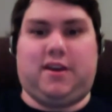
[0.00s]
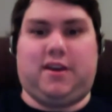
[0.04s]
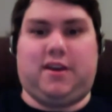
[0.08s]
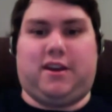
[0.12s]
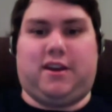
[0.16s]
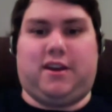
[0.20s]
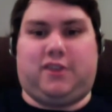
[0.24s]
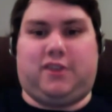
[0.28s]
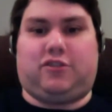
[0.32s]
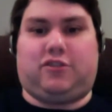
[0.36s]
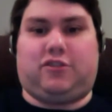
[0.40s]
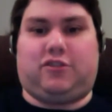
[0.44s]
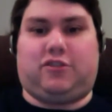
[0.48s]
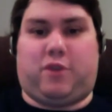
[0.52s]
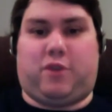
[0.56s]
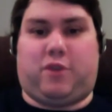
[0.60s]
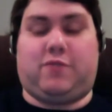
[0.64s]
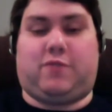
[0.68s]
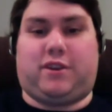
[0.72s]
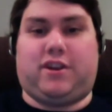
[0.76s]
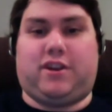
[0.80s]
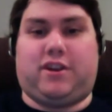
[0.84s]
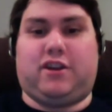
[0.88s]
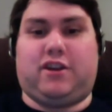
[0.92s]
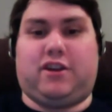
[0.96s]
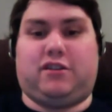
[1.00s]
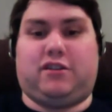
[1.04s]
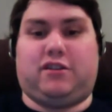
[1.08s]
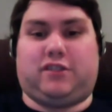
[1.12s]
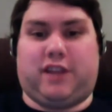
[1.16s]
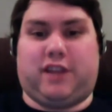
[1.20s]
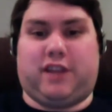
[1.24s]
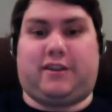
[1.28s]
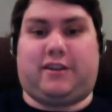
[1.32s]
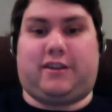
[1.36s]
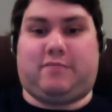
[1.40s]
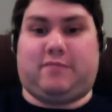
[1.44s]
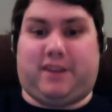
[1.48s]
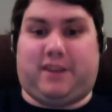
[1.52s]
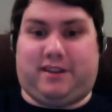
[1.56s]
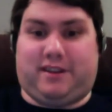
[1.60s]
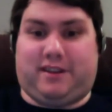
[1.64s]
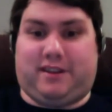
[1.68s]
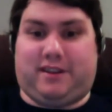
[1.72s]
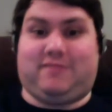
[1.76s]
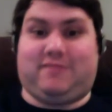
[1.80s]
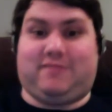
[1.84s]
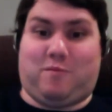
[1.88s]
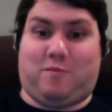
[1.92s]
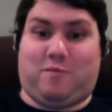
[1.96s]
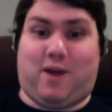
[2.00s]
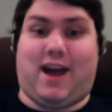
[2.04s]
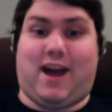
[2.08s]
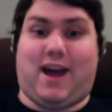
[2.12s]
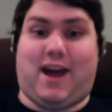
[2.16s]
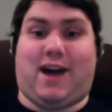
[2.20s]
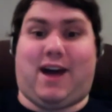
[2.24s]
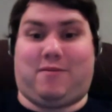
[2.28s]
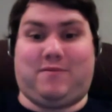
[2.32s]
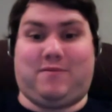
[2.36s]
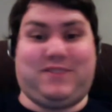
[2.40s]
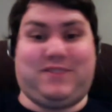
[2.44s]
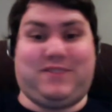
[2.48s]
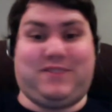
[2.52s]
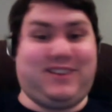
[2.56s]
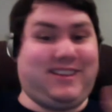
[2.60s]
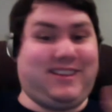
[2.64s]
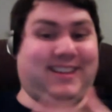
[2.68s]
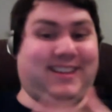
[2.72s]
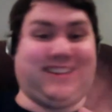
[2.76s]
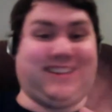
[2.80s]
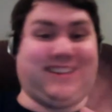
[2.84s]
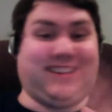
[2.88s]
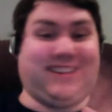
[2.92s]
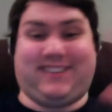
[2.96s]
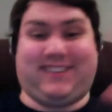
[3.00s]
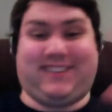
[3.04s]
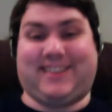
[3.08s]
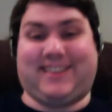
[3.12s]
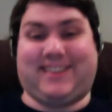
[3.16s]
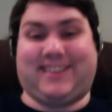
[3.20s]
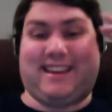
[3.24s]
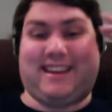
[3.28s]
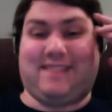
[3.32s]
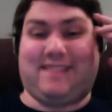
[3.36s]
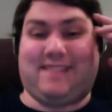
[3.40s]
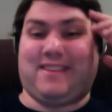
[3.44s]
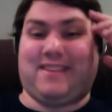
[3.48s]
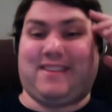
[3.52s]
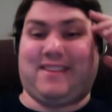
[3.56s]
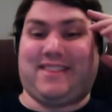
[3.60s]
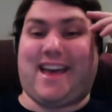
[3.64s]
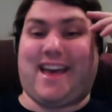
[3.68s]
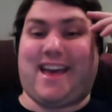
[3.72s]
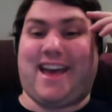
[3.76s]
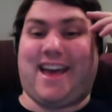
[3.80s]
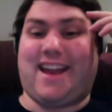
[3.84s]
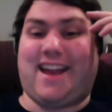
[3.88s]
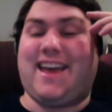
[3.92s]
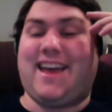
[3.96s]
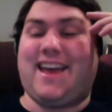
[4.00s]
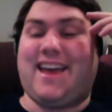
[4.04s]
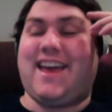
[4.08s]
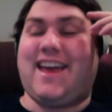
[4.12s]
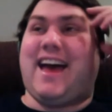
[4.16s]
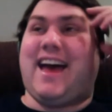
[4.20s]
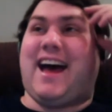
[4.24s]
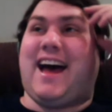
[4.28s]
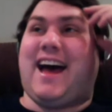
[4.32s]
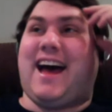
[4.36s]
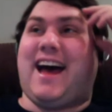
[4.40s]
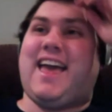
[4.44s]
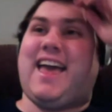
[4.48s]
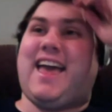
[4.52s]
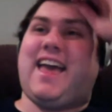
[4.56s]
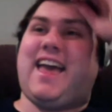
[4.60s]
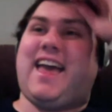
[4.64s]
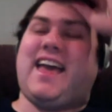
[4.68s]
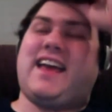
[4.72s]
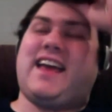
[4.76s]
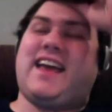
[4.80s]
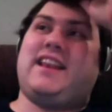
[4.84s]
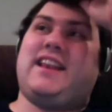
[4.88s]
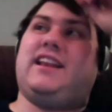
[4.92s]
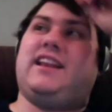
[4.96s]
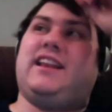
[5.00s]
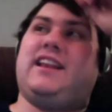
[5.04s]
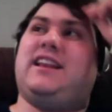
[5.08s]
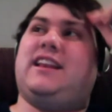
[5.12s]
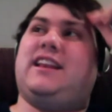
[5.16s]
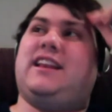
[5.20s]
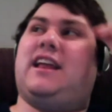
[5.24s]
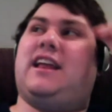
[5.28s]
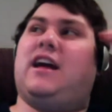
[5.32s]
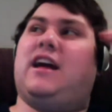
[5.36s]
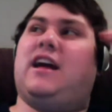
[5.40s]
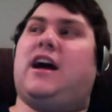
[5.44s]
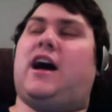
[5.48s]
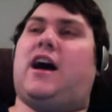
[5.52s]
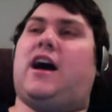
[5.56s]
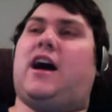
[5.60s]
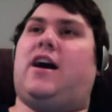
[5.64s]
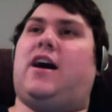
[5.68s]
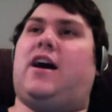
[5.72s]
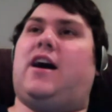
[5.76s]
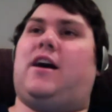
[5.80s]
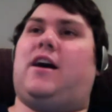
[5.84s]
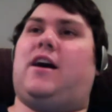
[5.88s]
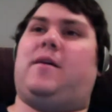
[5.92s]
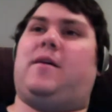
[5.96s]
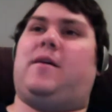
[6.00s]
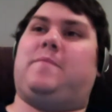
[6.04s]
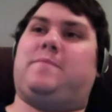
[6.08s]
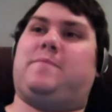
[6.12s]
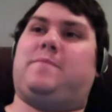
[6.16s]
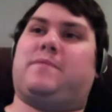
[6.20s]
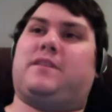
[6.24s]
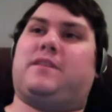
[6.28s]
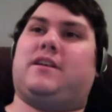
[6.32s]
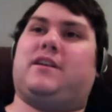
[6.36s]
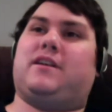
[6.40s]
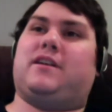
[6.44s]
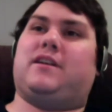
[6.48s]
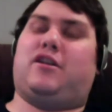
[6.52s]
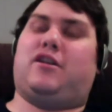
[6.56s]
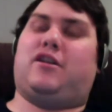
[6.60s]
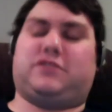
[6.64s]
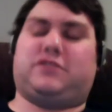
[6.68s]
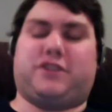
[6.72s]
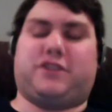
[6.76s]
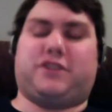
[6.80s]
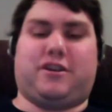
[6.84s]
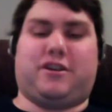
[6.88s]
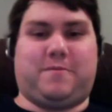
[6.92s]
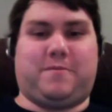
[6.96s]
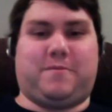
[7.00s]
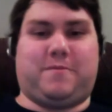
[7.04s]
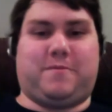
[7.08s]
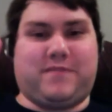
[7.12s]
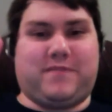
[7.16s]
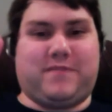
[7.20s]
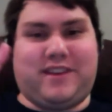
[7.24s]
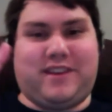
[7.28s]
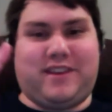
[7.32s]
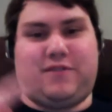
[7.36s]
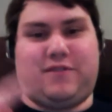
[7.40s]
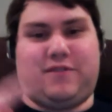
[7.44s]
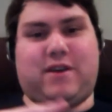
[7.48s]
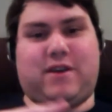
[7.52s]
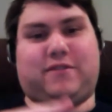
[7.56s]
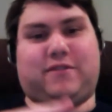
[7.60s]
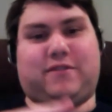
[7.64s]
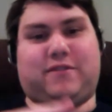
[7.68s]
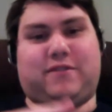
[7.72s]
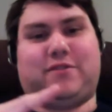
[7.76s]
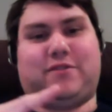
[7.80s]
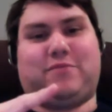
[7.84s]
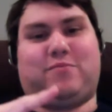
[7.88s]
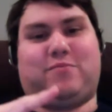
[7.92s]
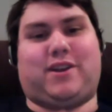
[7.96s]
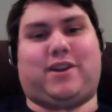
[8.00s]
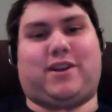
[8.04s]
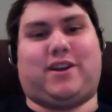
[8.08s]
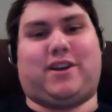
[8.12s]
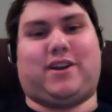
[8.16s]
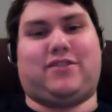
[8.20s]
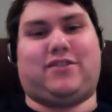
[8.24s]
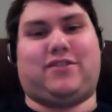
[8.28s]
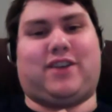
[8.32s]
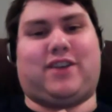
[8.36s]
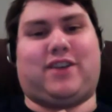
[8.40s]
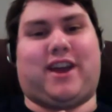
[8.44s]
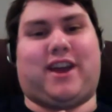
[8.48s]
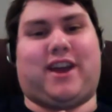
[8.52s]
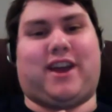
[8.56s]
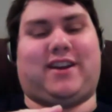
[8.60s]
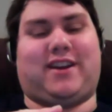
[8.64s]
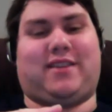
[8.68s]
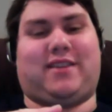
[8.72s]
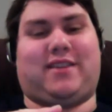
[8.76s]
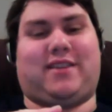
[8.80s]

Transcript: 21 years later, I mean, wow. That's all I can say about that. And also, if you ever want to try to